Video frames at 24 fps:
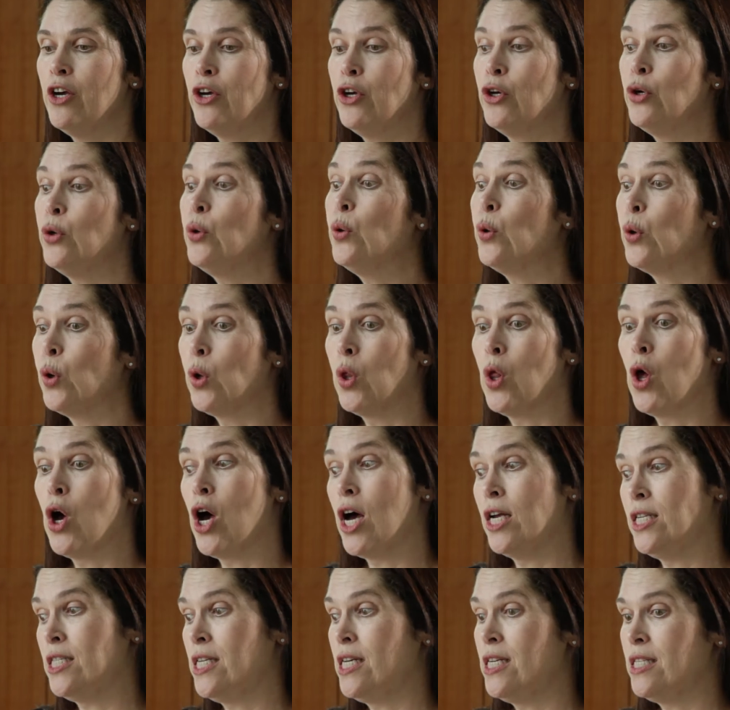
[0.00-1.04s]
Google
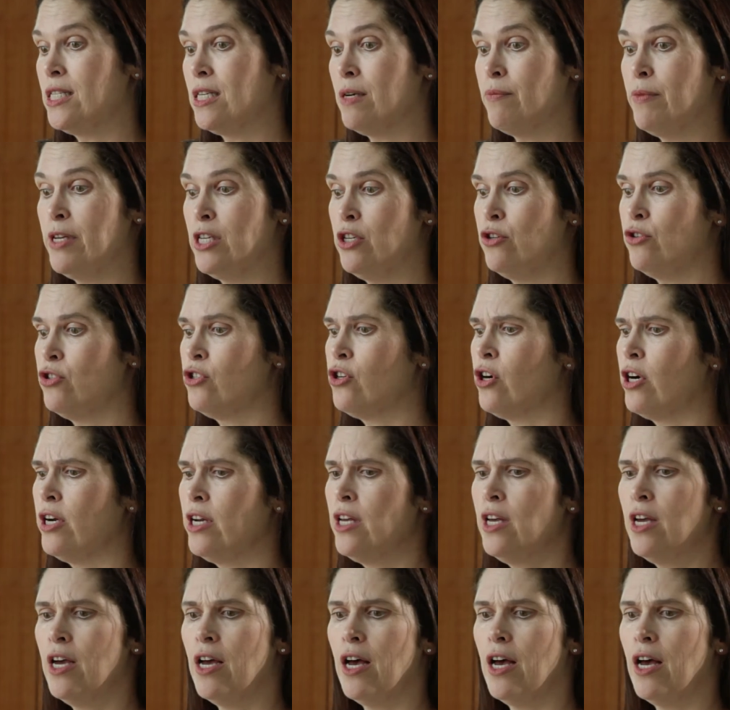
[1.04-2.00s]
autism and you start